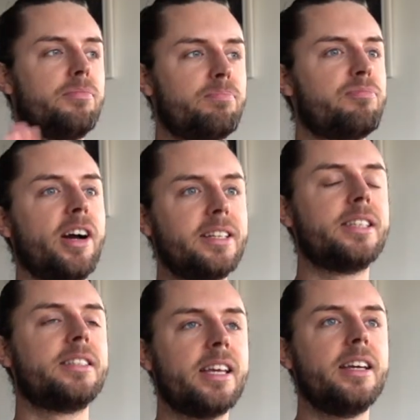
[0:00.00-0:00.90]

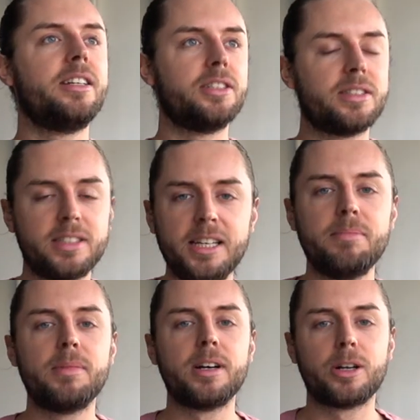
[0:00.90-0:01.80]
prices here just
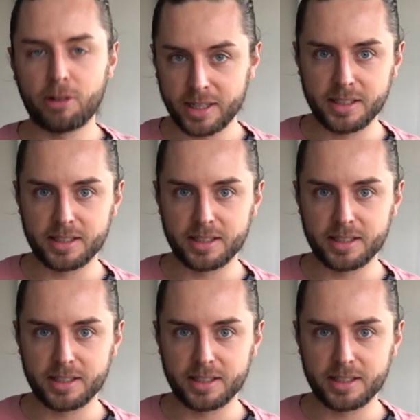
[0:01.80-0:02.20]
seem crazy